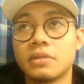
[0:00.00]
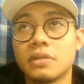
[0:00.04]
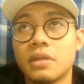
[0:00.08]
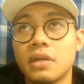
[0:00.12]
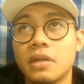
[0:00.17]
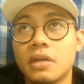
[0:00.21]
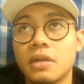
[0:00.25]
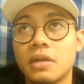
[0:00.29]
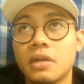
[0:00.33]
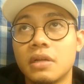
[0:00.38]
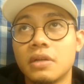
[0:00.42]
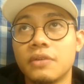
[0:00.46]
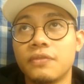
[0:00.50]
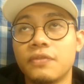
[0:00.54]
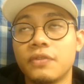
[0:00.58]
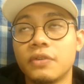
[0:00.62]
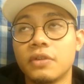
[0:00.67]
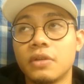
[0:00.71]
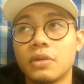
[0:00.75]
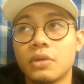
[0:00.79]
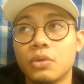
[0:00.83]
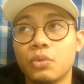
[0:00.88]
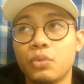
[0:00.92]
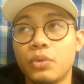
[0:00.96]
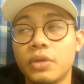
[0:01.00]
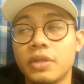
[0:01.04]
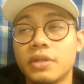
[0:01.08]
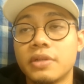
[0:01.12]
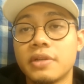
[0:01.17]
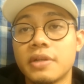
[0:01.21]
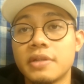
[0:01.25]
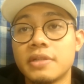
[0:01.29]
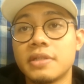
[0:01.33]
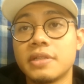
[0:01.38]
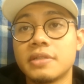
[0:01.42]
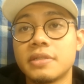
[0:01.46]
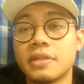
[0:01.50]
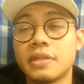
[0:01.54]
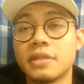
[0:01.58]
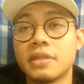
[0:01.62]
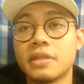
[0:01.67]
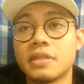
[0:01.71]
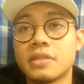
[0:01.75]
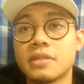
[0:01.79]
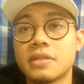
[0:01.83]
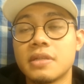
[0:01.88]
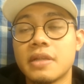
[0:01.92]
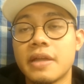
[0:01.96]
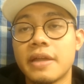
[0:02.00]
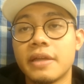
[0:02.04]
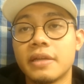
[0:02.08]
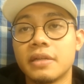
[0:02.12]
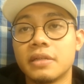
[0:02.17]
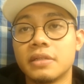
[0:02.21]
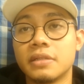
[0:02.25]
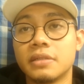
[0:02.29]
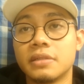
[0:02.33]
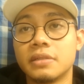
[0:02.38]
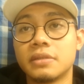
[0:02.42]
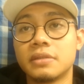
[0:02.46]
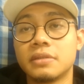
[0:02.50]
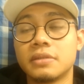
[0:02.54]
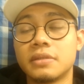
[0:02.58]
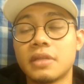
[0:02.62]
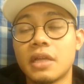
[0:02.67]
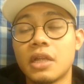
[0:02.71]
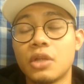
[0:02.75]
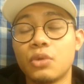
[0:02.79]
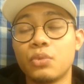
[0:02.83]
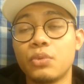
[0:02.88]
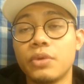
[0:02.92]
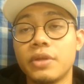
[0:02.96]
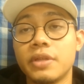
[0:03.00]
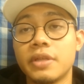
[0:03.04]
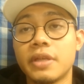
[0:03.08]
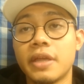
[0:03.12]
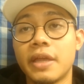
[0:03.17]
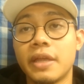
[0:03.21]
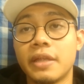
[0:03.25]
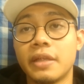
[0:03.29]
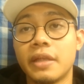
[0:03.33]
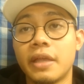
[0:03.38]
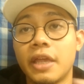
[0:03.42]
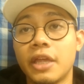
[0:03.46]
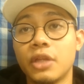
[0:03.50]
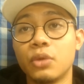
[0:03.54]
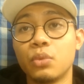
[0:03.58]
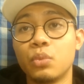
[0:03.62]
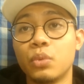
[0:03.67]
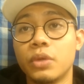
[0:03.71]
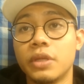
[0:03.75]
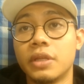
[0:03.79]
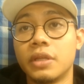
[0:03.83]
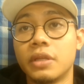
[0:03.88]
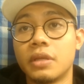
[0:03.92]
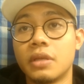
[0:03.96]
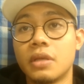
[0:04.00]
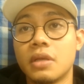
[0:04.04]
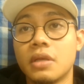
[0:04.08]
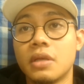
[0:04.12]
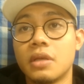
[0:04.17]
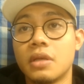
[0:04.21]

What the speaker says: for the wind resistance is like a tailwind and headwind.